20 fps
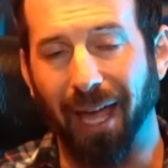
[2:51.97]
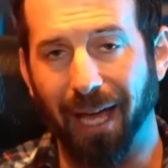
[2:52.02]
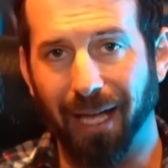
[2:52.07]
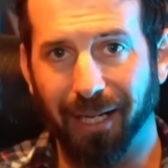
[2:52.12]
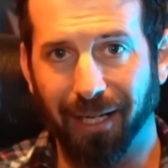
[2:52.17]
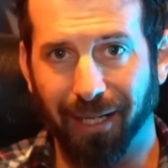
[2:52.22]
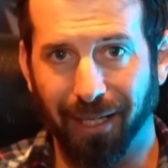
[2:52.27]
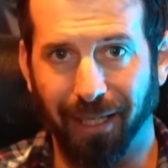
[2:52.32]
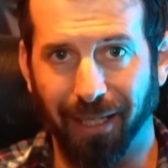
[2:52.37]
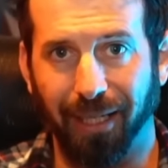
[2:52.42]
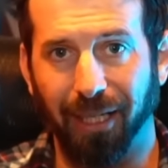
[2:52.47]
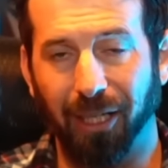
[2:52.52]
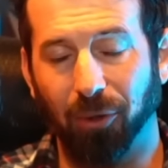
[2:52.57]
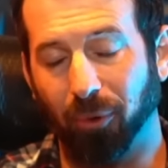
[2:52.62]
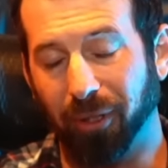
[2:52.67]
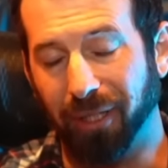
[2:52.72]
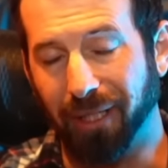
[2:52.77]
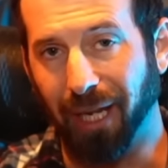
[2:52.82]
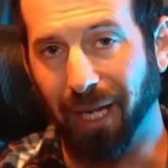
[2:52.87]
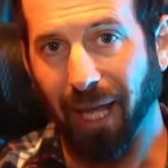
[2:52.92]
editing it
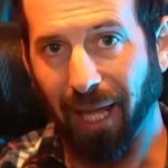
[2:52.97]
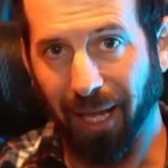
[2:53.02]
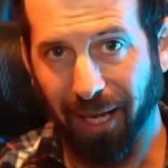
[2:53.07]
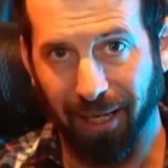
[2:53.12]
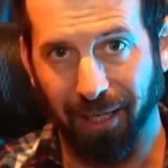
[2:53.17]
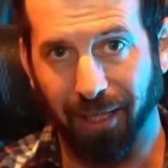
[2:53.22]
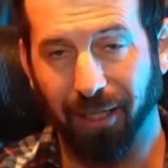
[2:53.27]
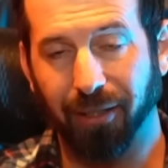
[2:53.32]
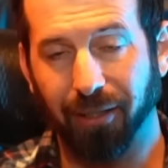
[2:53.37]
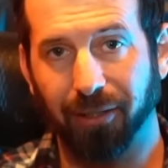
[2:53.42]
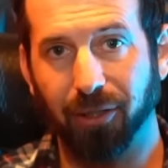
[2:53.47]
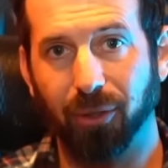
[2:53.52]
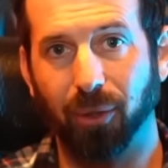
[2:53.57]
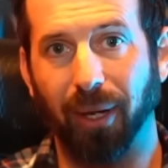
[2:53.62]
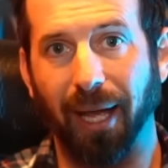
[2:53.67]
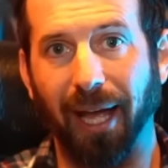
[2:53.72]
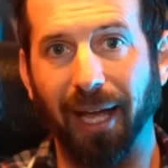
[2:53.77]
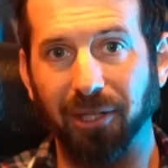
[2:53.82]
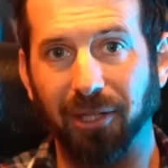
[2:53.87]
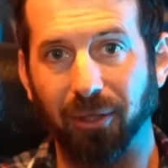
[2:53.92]
would take to
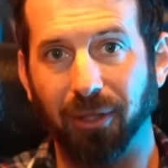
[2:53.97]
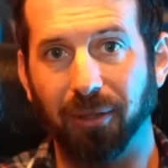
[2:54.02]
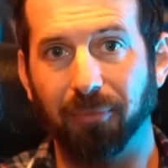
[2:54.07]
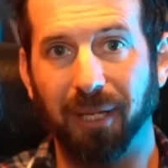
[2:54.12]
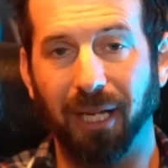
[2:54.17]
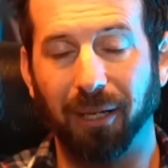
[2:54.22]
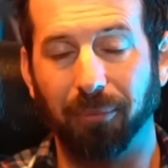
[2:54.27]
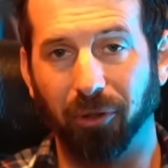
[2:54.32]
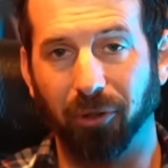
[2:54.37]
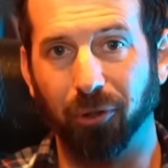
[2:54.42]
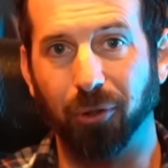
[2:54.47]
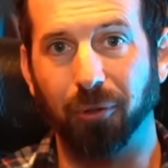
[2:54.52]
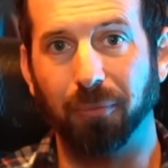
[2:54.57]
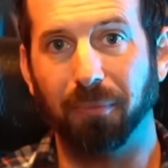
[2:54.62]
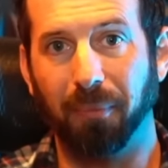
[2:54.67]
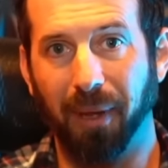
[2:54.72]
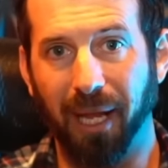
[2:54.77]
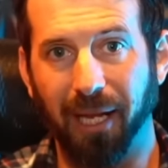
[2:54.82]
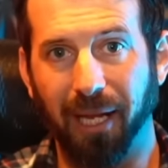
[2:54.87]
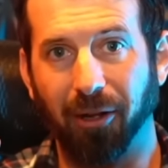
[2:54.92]
actually be able to
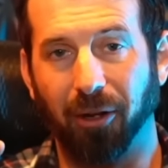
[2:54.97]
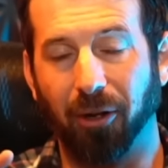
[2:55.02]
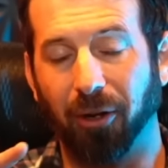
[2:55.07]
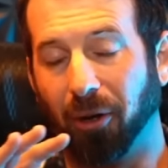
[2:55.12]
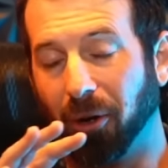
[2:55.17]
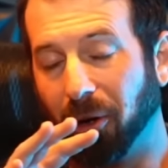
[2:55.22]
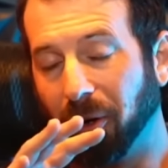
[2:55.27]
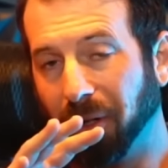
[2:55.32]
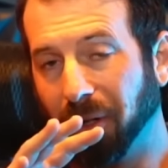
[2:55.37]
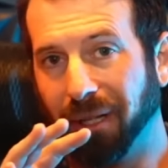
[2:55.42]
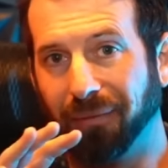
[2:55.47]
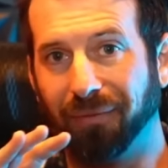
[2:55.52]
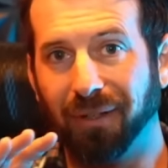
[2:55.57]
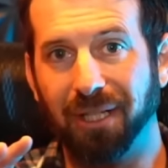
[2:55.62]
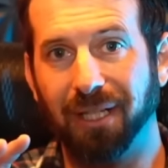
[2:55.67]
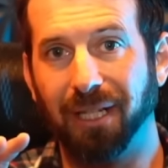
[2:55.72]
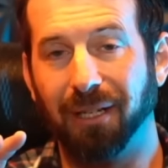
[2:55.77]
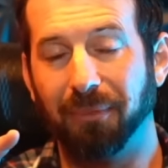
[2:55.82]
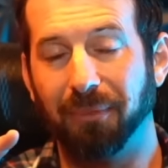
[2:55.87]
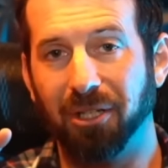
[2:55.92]
make all of
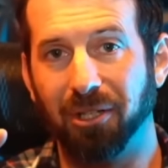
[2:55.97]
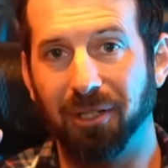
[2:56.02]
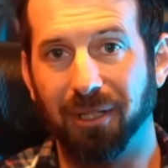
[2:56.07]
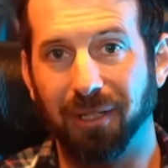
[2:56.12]
these images